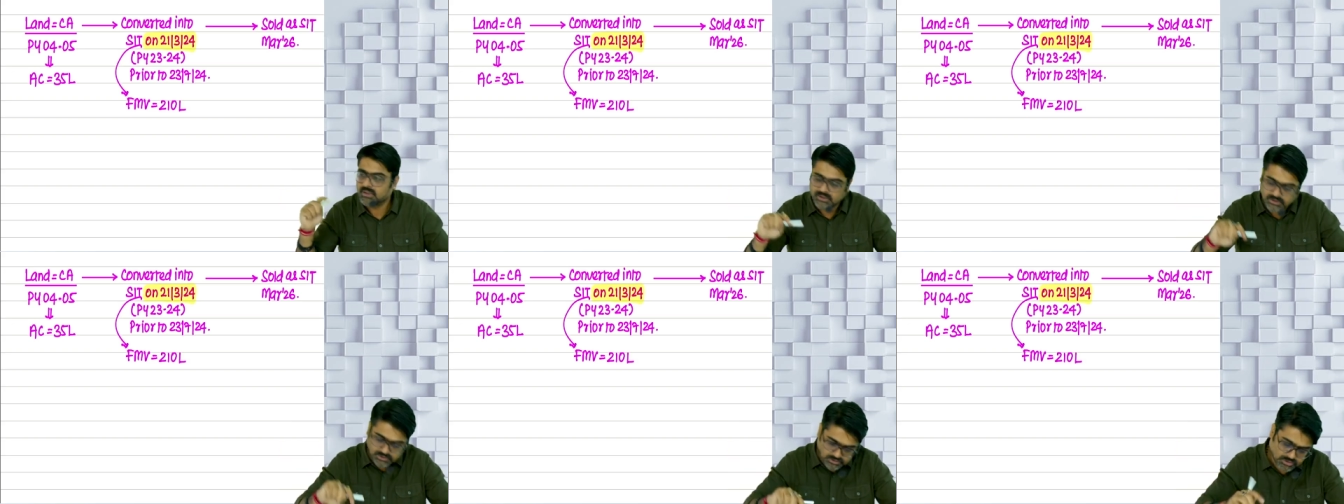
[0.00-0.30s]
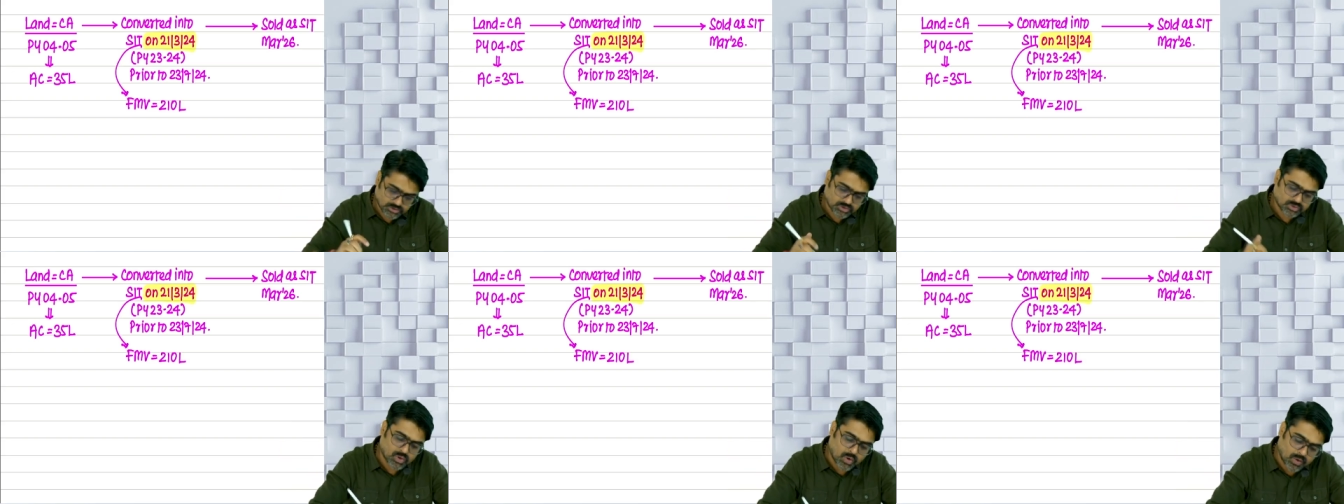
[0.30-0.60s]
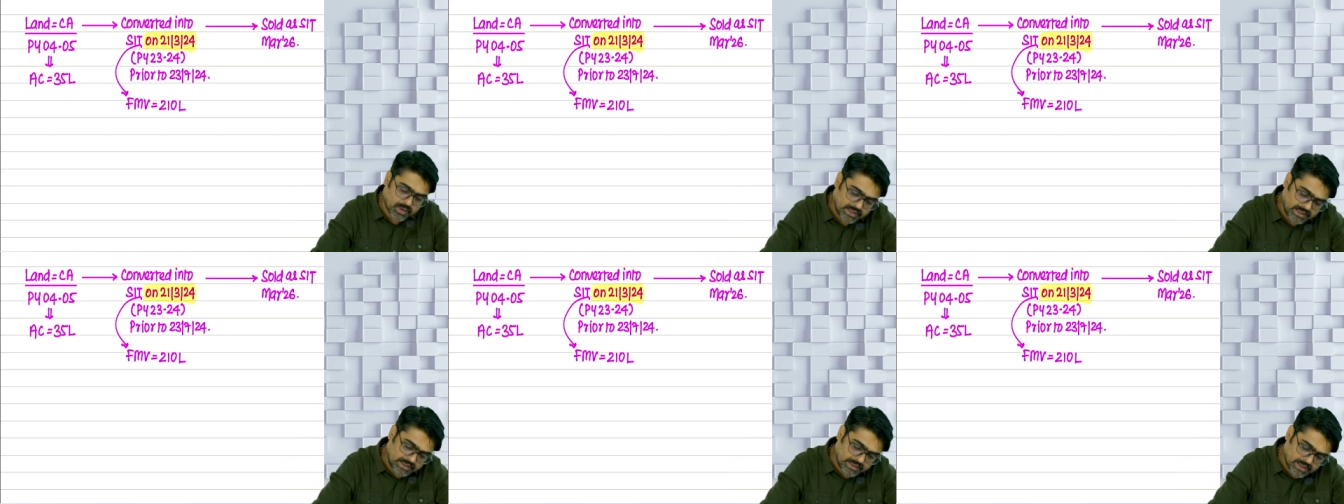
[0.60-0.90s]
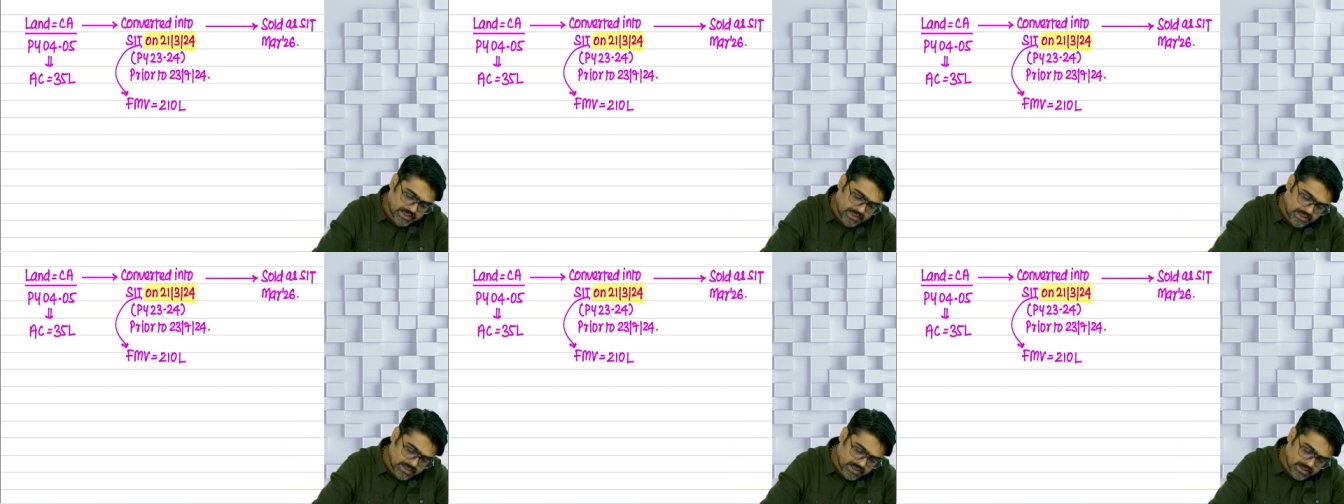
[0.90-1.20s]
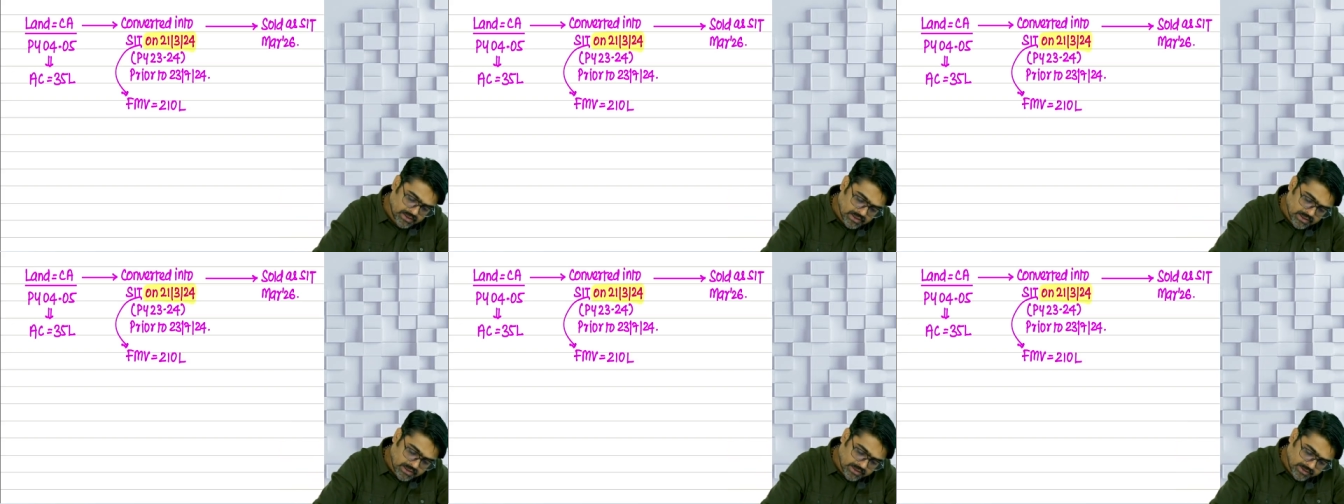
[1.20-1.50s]
stock in trade,
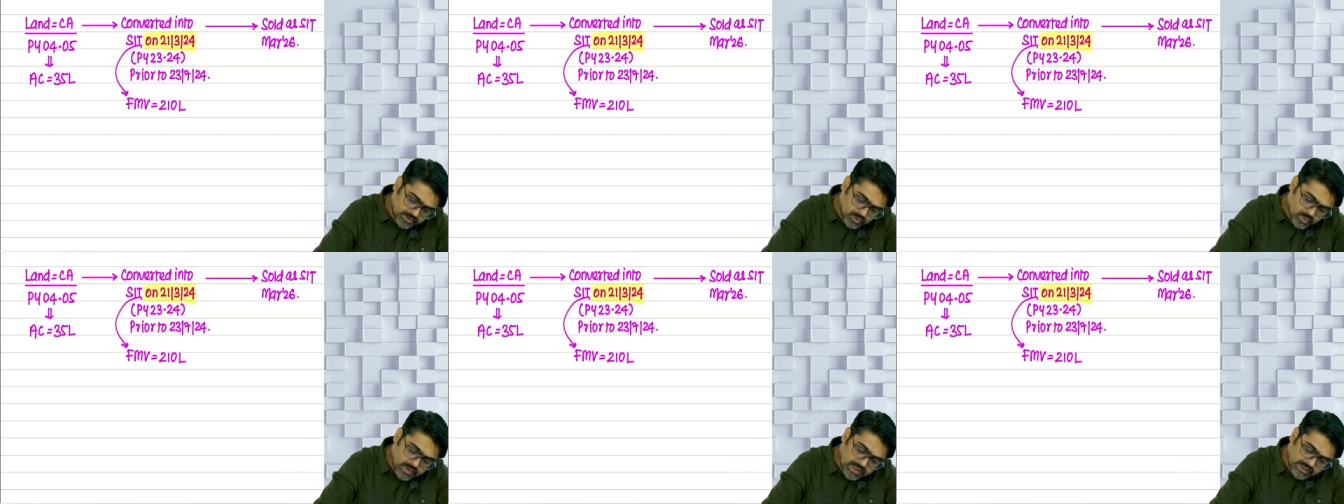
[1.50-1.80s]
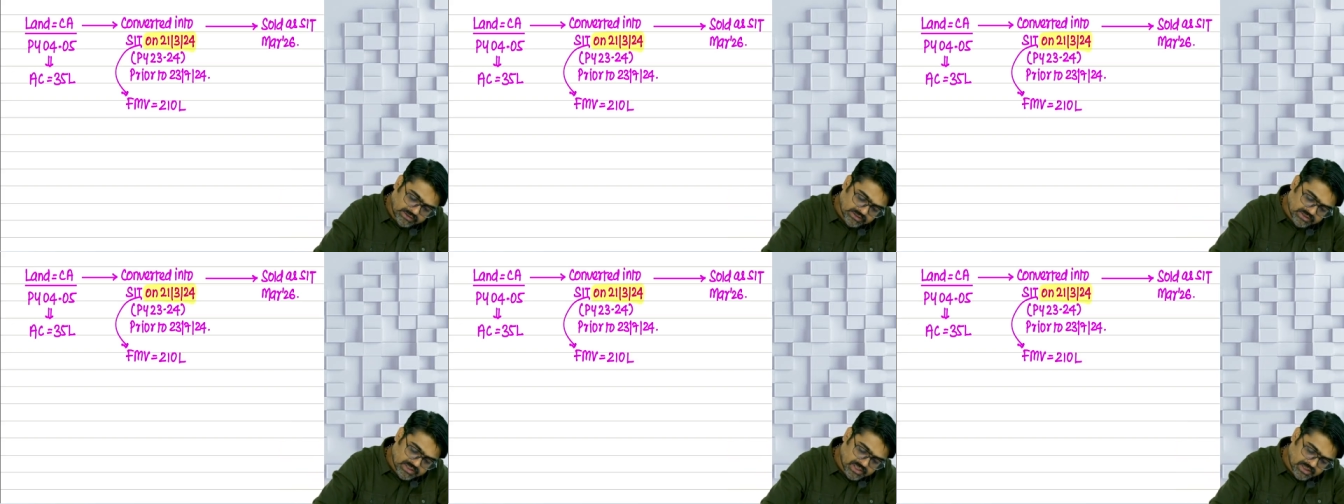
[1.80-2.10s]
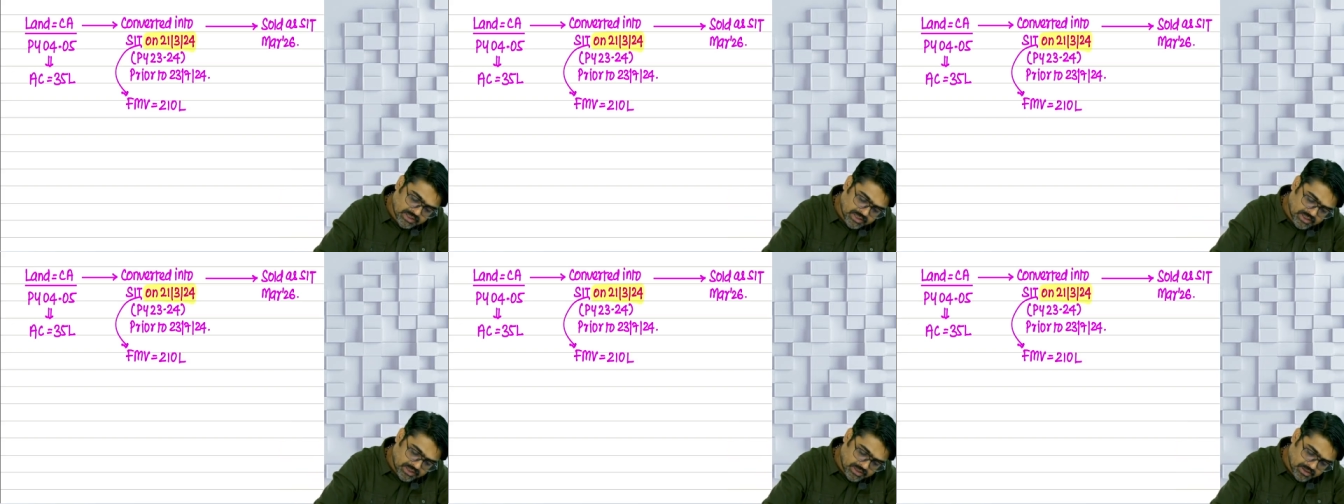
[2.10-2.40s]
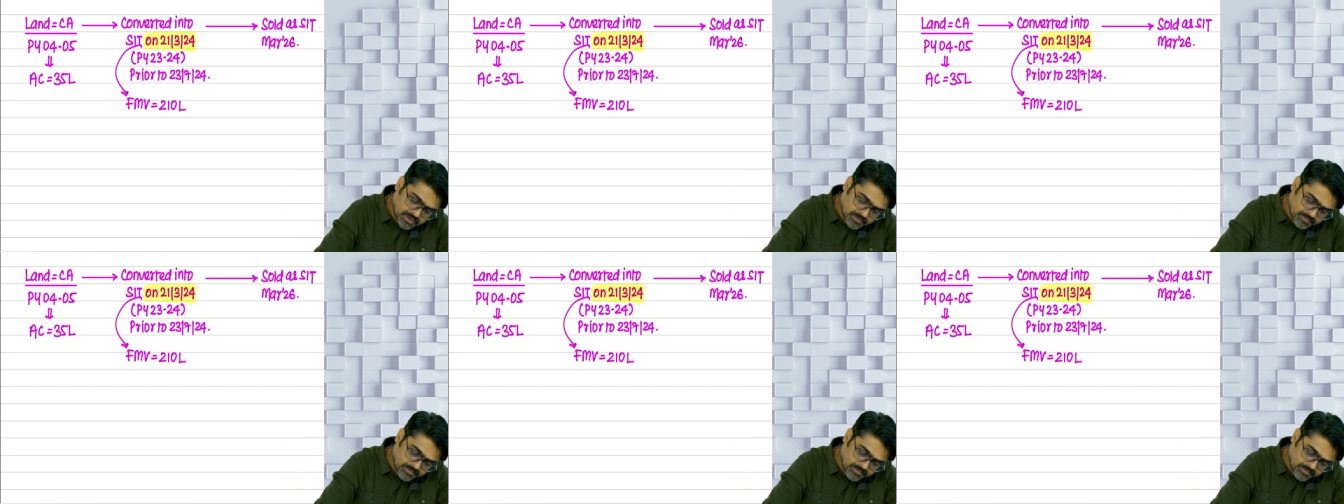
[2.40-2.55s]
you constructed